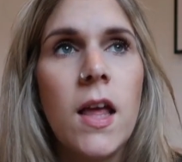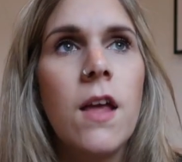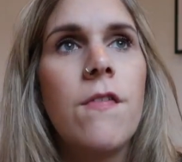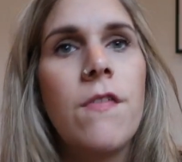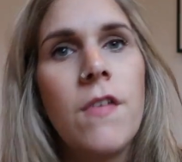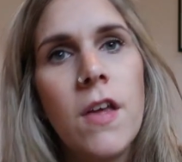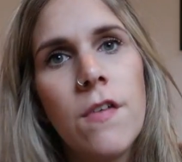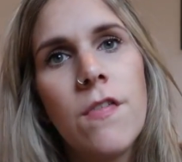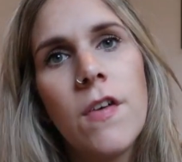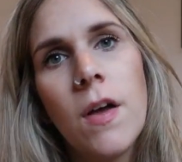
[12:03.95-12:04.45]

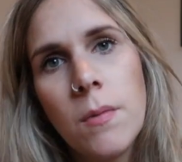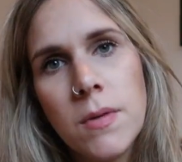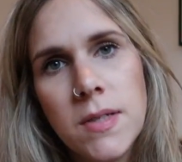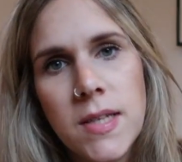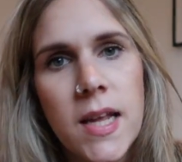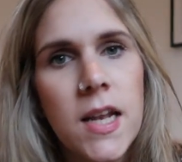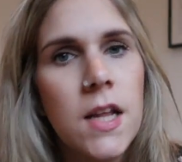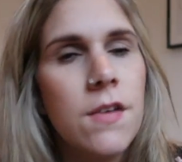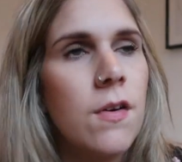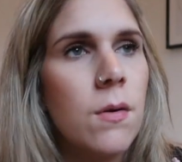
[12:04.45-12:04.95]
If I was
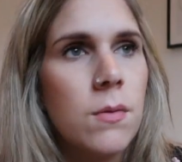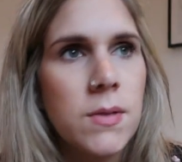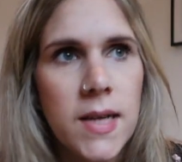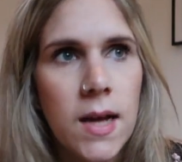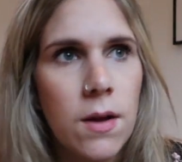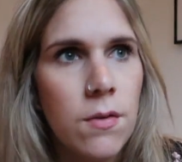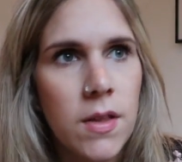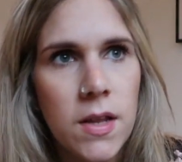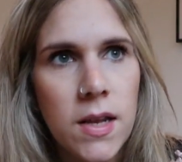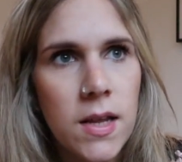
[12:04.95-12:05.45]
in, if I was
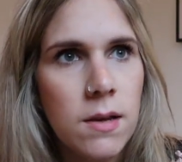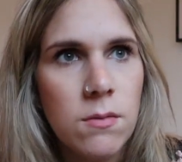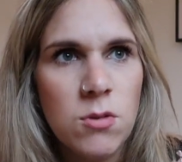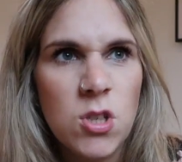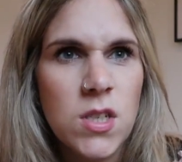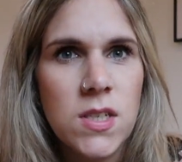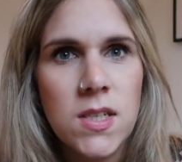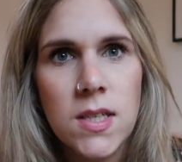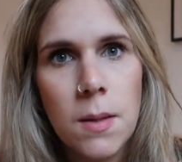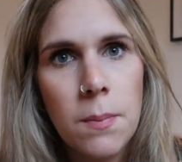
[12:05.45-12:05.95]
out, then he was
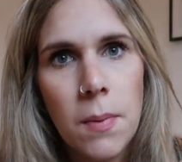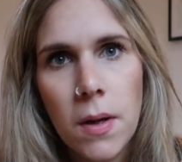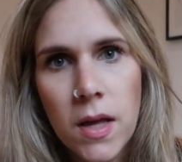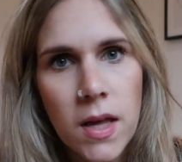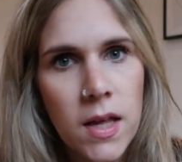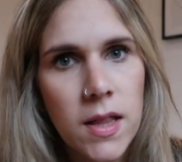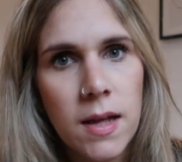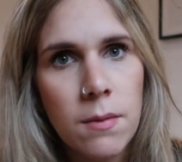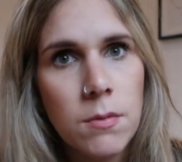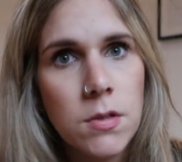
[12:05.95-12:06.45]
just in the
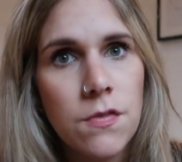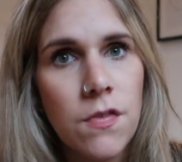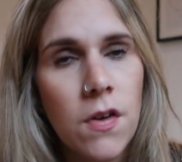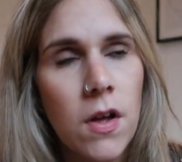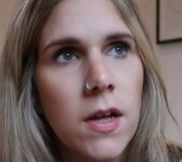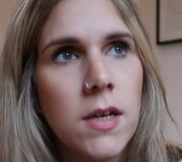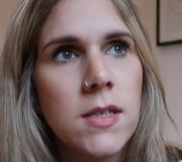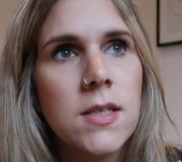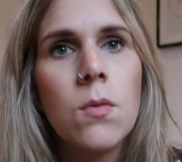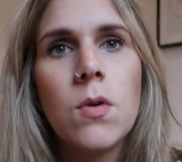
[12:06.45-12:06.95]
buggy, and that was
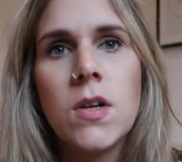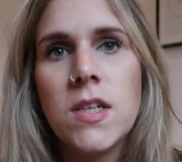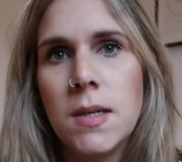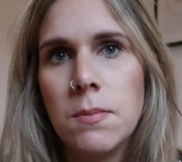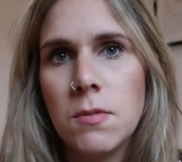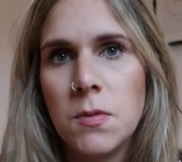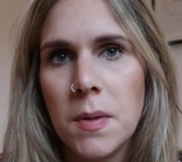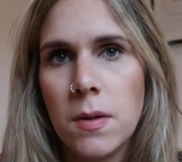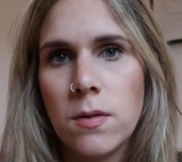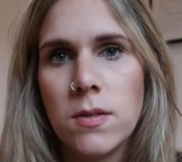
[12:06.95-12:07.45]
fine, because I wanted
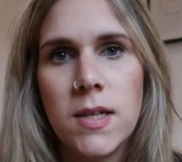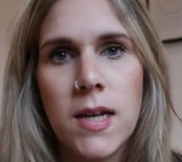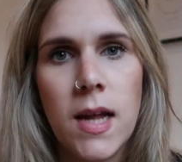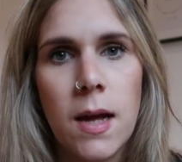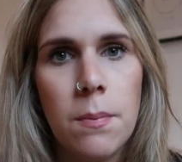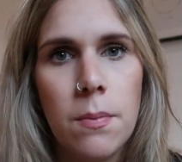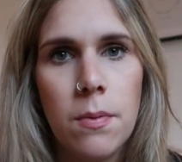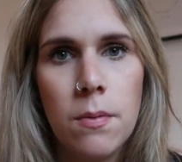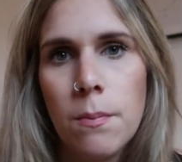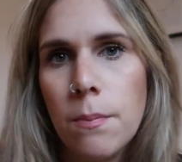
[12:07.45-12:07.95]
him to be able to
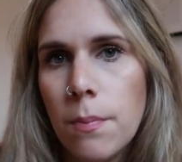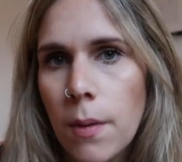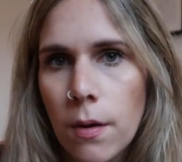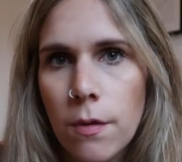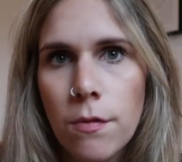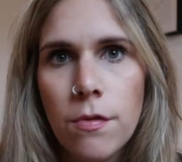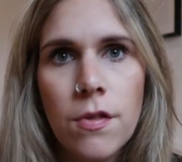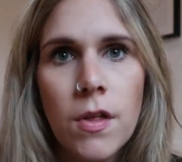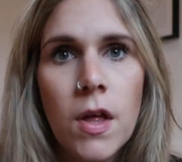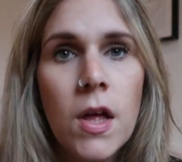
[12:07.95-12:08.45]
nap
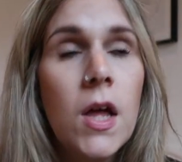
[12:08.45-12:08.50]
both.